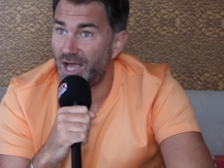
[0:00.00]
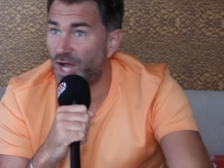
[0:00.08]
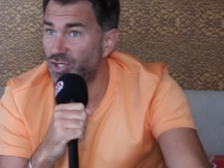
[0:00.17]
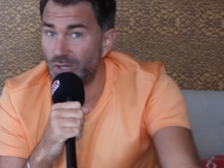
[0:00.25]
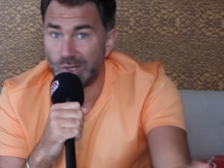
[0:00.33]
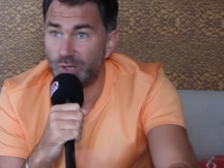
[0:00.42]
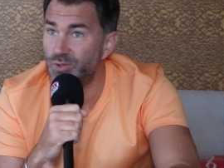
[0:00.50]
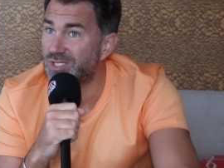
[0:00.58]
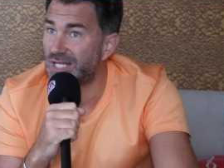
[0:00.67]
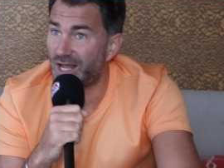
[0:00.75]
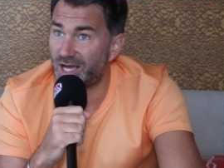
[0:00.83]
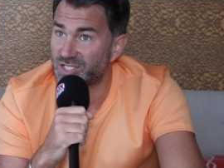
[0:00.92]
and you lose
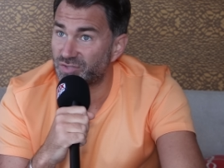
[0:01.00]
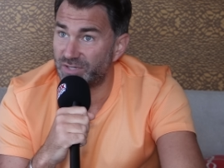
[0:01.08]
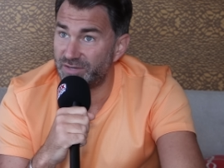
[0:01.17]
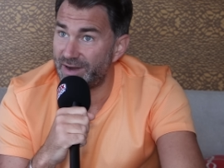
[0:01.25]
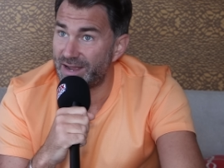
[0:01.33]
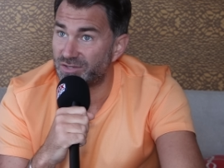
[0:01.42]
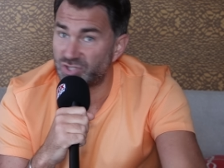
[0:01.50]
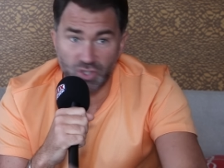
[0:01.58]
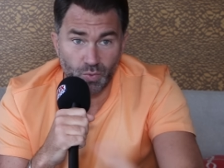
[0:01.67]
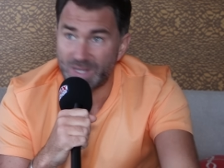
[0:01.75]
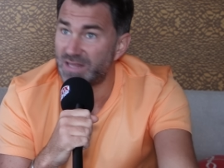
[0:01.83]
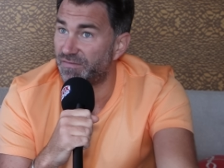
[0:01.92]
the last three rounds,
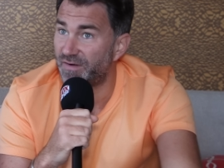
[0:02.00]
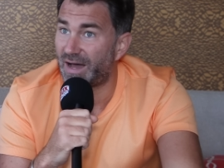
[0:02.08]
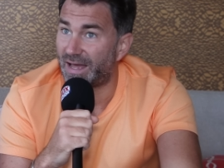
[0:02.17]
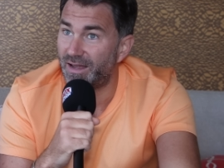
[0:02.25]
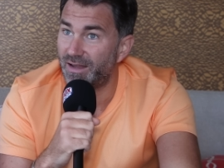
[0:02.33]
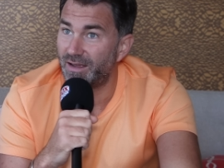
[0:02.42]
you win the fight.